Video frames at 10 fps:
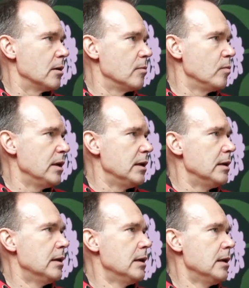
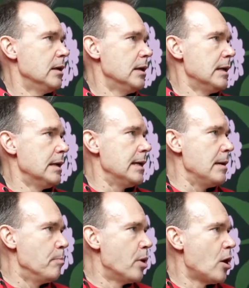we
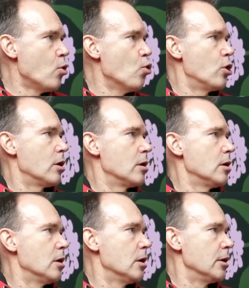empower
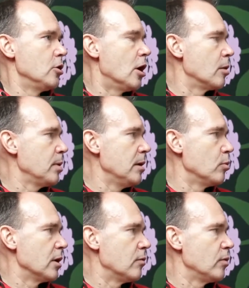the young
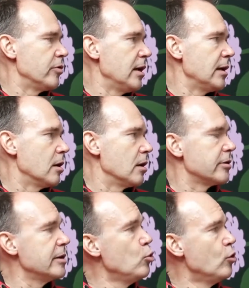people, and we really kind of
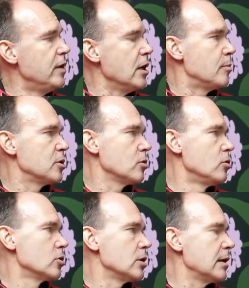like remove the
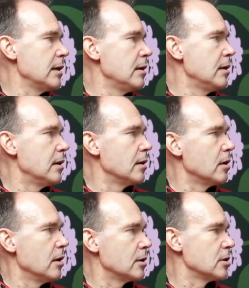obstacles, and then kind
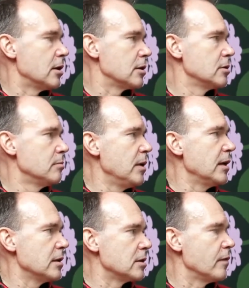of like start
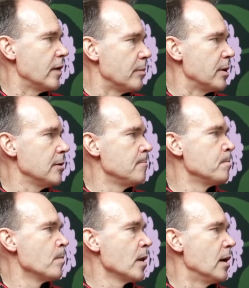making stuff happen.
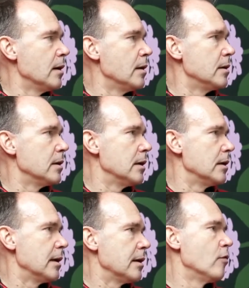And
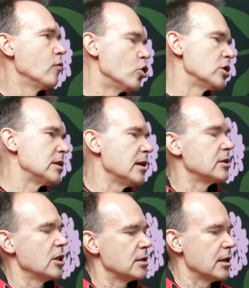of course, it's not
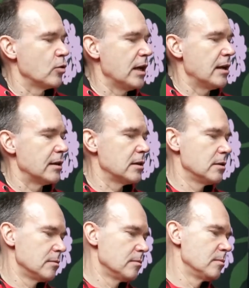just okay that
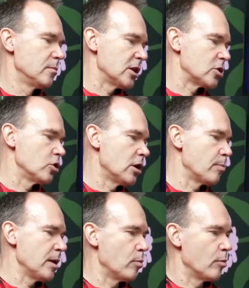just the young
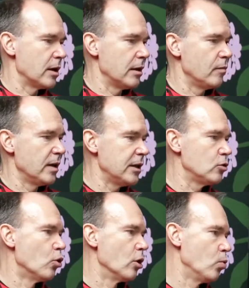people. We need
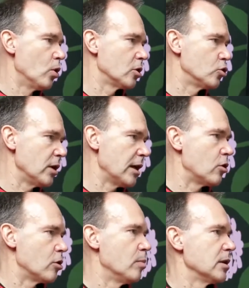to all work
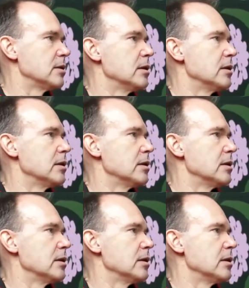together, but